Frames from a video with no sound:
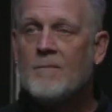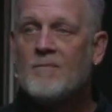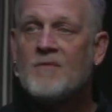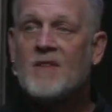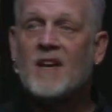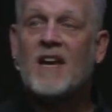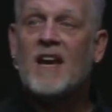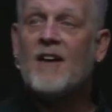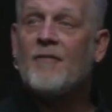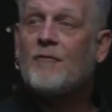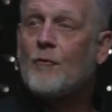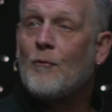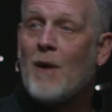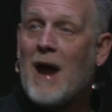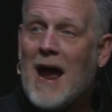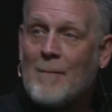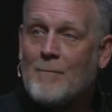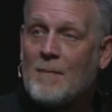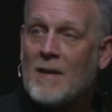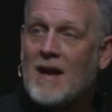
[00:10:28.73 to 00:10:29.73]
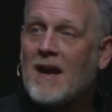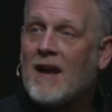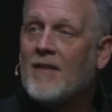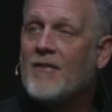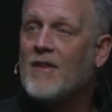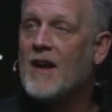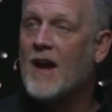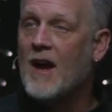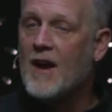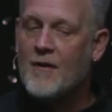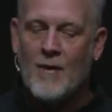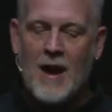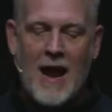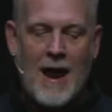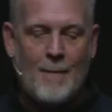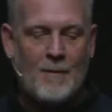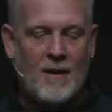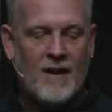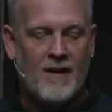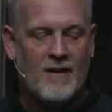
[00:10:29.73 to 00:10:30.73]
the gift wrapping and the
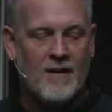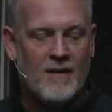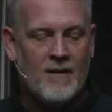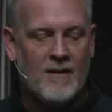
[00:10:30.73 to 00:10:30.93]
unwrapping.